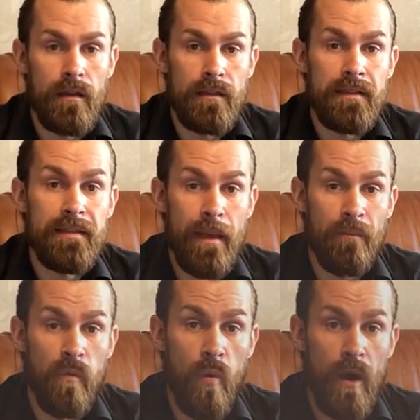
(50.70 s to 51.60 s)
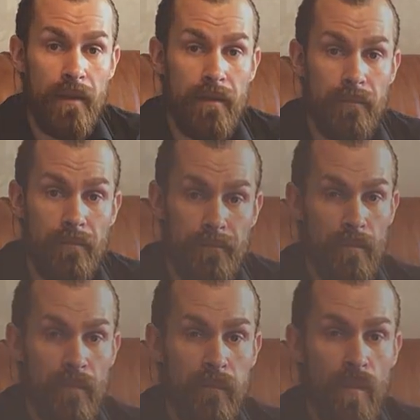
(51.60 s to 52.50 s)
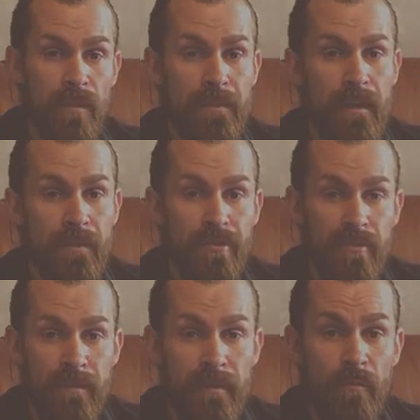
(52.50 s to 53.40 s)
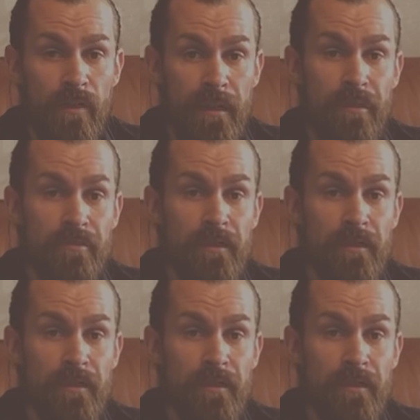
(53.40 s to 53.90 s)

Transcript: Step 1. Before we start trimming, we need to